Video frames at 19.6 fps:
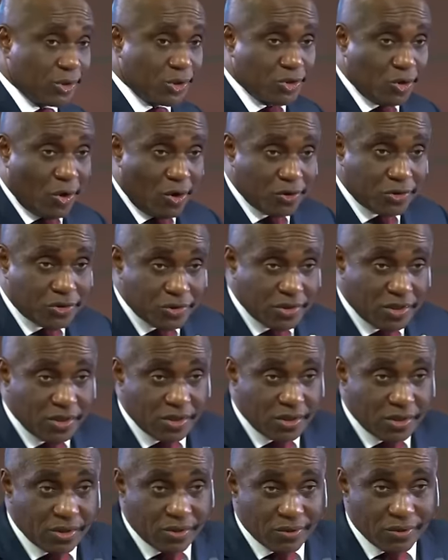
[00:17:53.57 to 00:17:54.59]
Don't
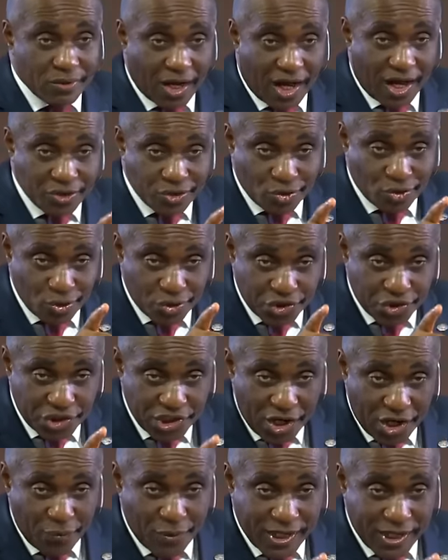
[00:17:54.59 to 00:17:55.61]

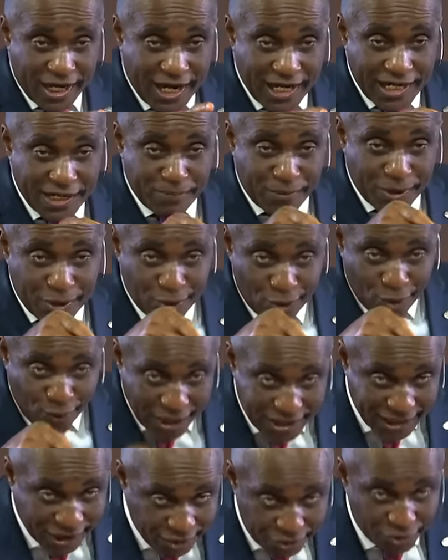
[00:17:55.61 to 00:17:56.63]
associate with anybody lower
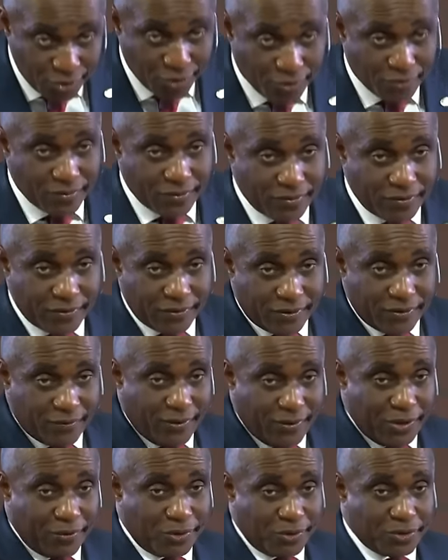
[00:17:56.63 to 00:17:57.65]
than you
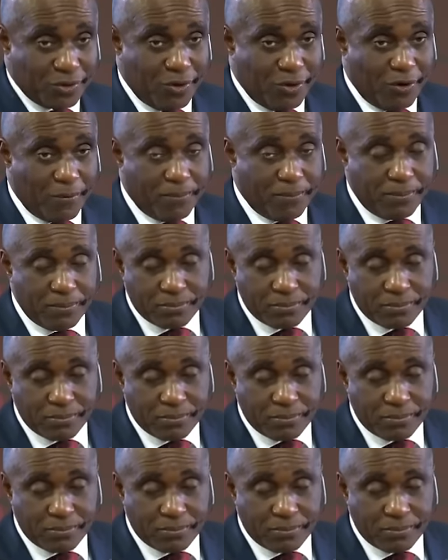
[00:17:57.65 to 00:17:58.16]
when you want to go up.